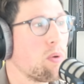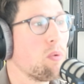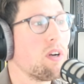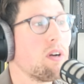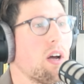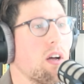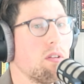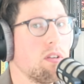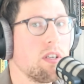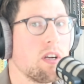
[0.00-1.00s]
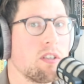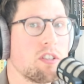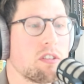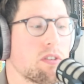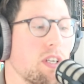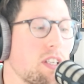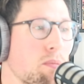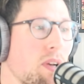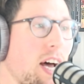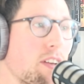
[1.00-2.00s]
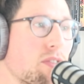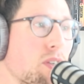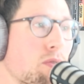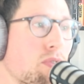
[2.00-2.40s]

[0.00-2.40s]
We want to, just create the platform